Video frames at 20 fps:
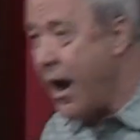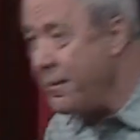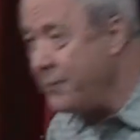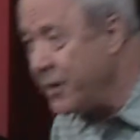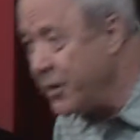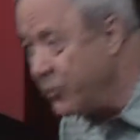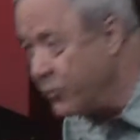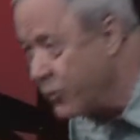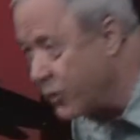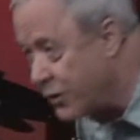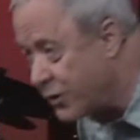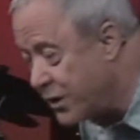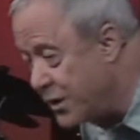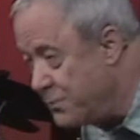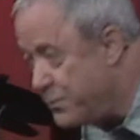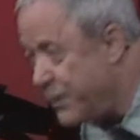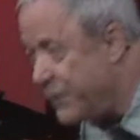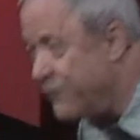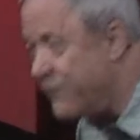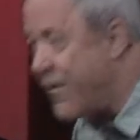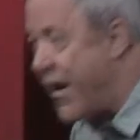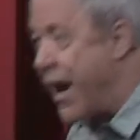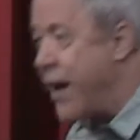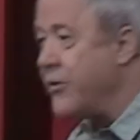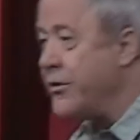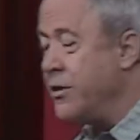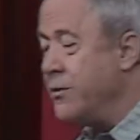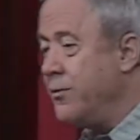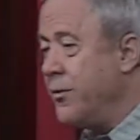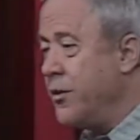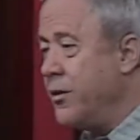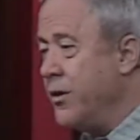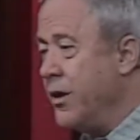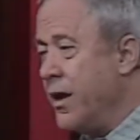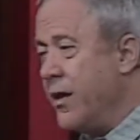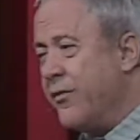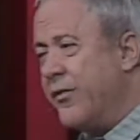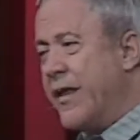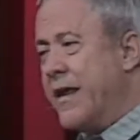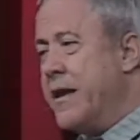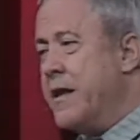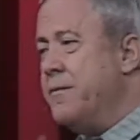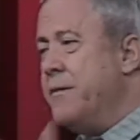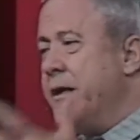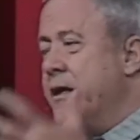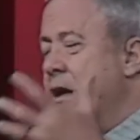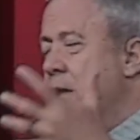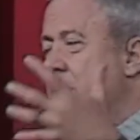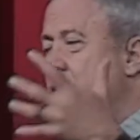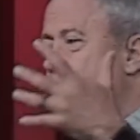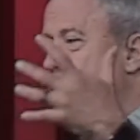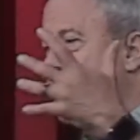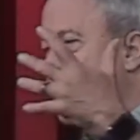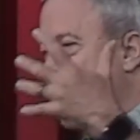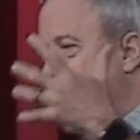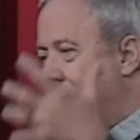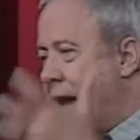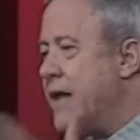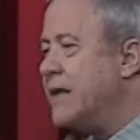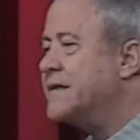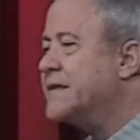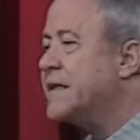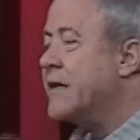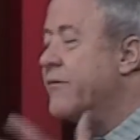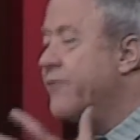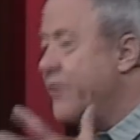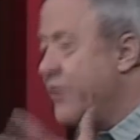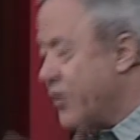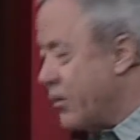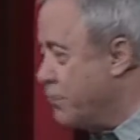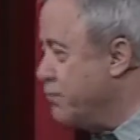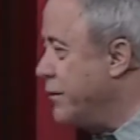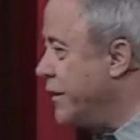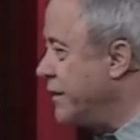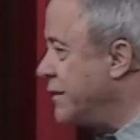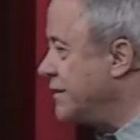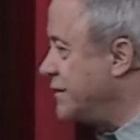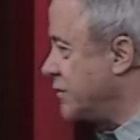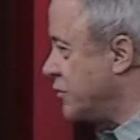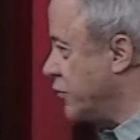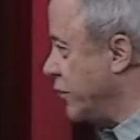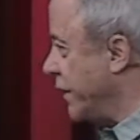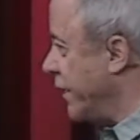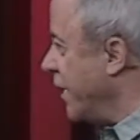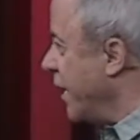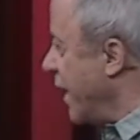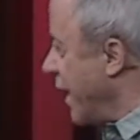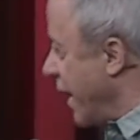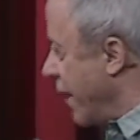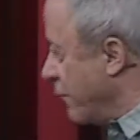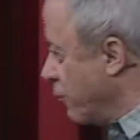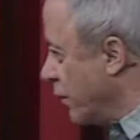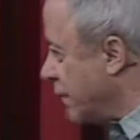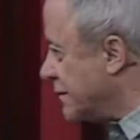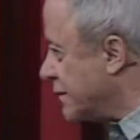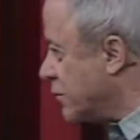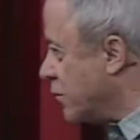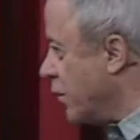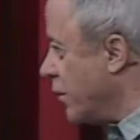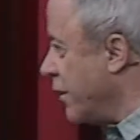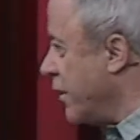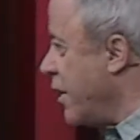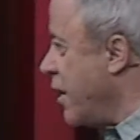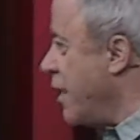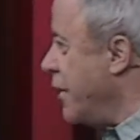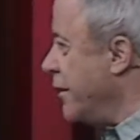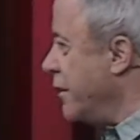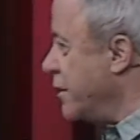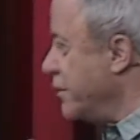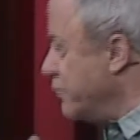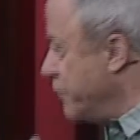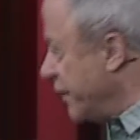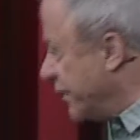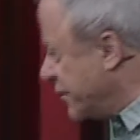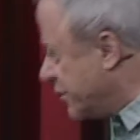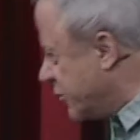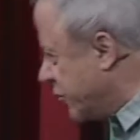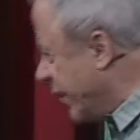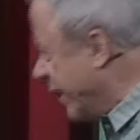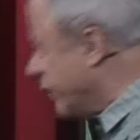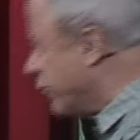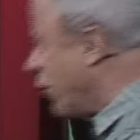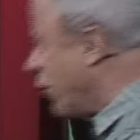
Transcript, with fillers: I'm going to work and be valuable, then they become a real asset for the ministry and what's going on and the ministry